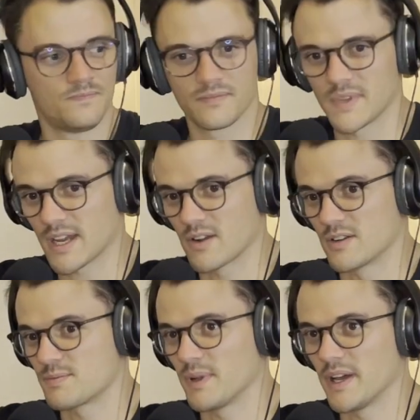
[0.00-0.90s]
That
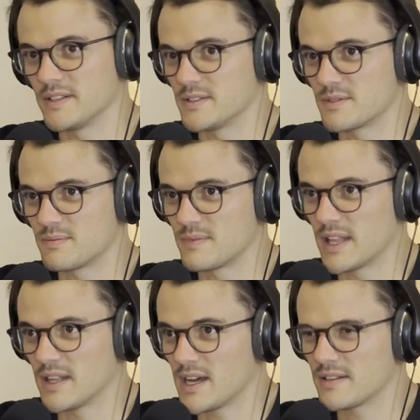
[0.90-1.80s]
Cox played
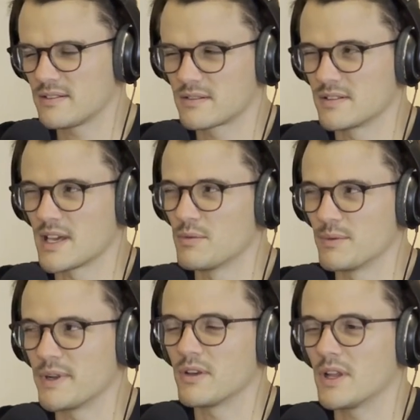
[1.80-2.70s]
because that would have
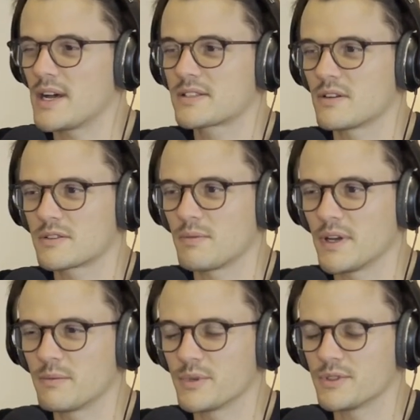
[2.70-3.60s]
been her last Cox play,
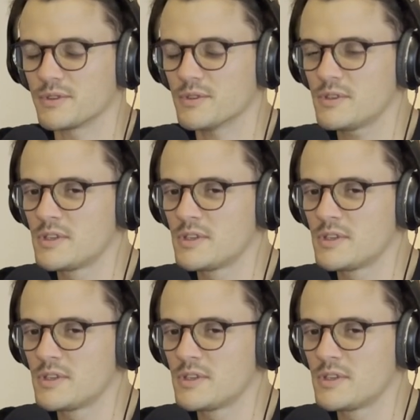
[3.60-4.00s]
I'm pretty sure.